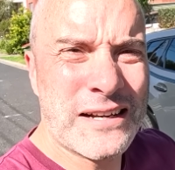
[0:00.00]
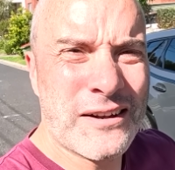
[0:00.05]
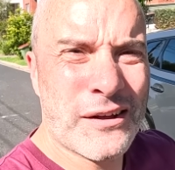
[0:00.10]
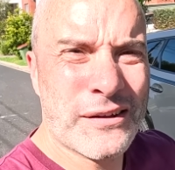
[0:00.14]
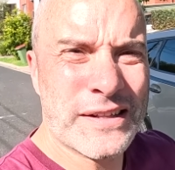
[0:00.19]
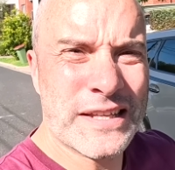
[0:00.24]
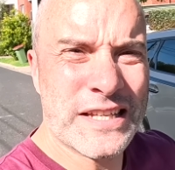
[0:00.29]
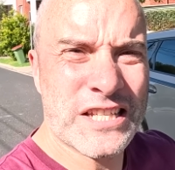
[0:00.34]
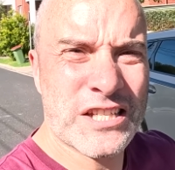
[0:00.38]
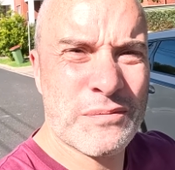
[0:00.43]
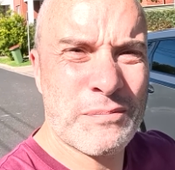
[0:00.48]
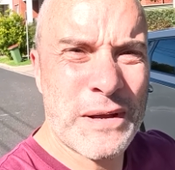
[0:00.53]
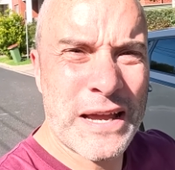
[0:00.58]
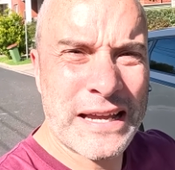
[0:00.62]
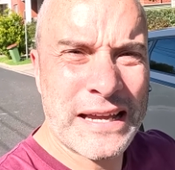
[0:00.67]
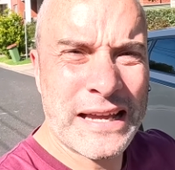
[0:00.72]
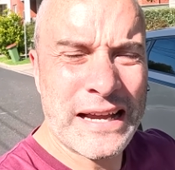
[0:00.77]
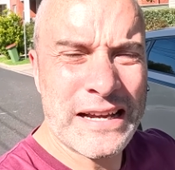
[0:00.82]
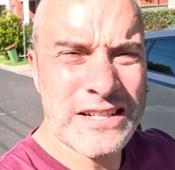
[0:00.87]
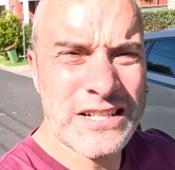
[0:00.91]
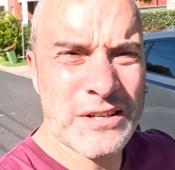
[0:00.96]
like this
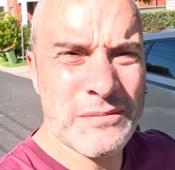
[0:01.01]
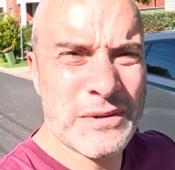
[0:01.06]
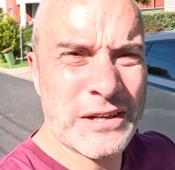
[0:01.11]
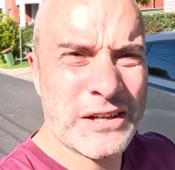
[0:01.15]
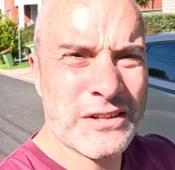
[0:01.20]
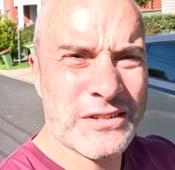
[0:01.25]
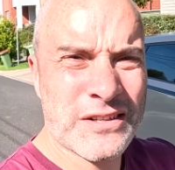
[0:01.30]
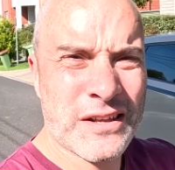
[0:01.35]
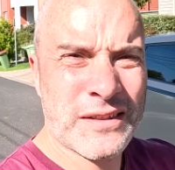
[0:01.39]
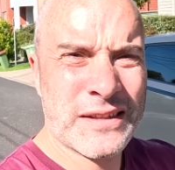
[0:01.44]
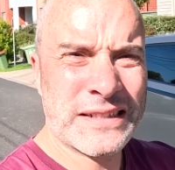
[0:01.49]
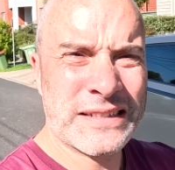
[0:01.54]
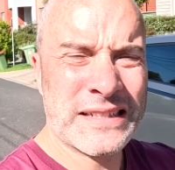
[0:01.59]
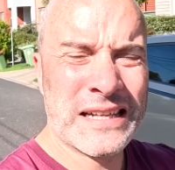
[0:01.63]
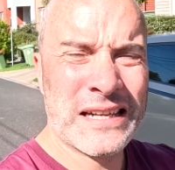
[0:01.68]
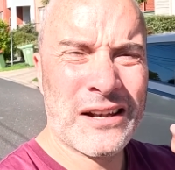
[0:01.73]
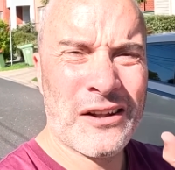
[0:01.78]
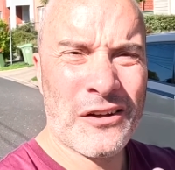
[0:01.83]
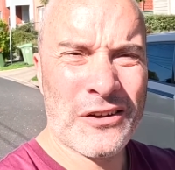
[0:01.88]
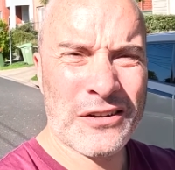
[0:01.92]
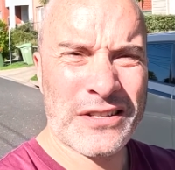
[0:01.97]
spec actually, because I think the
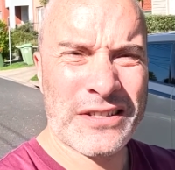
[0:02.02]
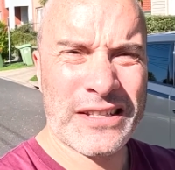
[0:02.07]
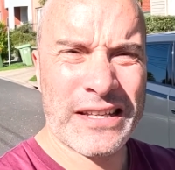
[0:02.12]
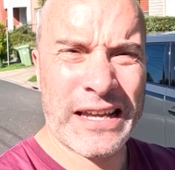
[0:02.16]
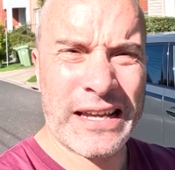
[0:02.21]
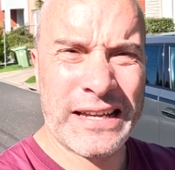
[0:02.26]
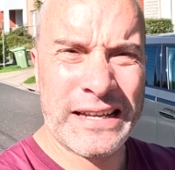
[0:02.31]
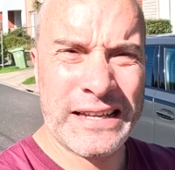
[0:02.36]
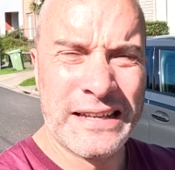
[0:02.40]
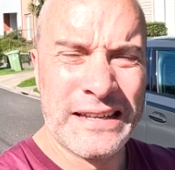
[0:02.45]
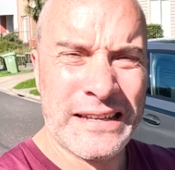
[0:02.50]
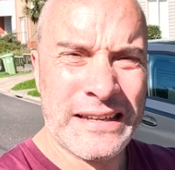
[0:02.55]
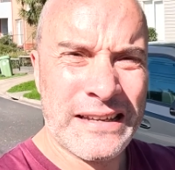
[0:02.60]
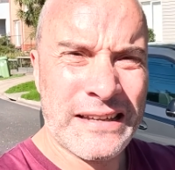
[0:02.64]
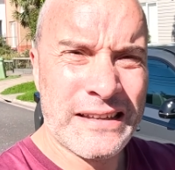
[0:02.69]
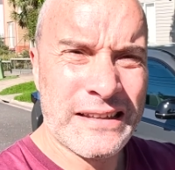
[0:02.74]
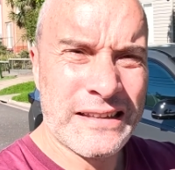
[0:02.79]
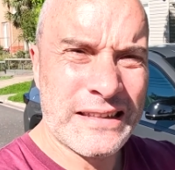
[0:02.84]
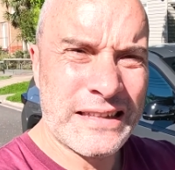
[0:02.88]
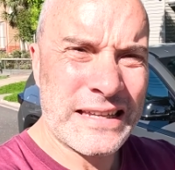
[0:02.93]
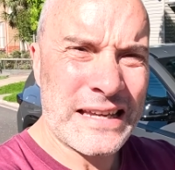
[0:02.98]
last thing
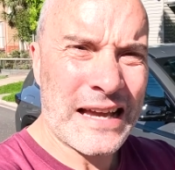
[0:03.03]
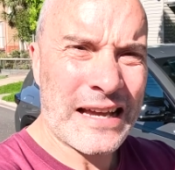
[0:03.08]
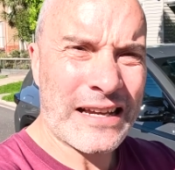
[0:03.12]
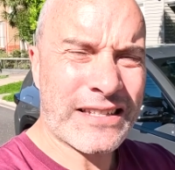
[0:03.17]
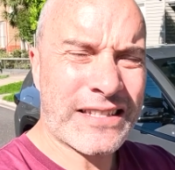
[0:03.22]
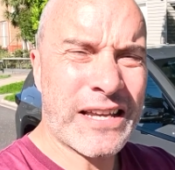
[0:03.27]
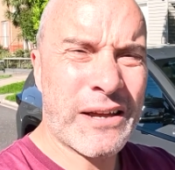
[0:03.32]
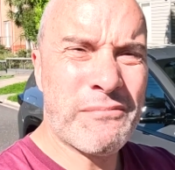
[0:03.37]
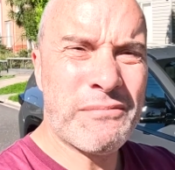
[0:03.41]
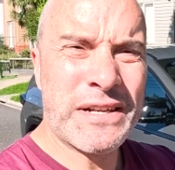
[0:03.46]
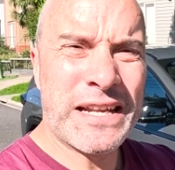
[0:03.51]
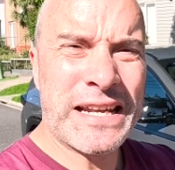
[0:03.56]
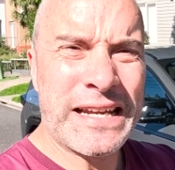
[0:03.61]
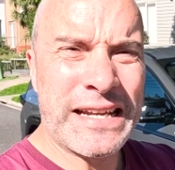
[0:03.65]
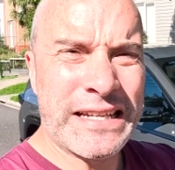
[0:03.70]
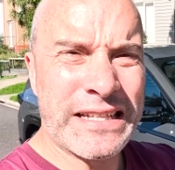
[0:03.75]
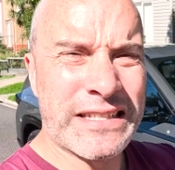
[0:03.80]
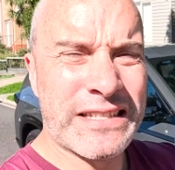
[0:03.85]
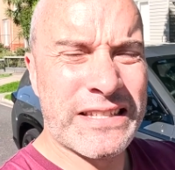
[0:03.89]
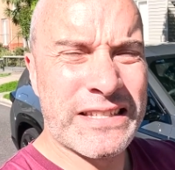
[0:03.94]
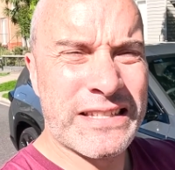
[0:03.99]
the XM
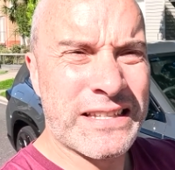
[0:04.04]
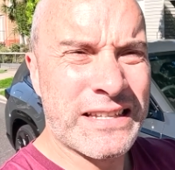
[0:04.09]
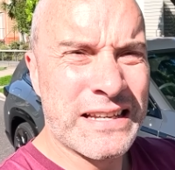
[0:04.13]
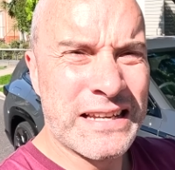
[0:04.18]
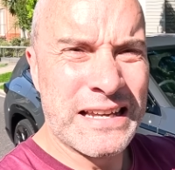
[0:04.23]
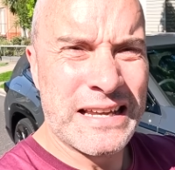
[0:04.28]
needs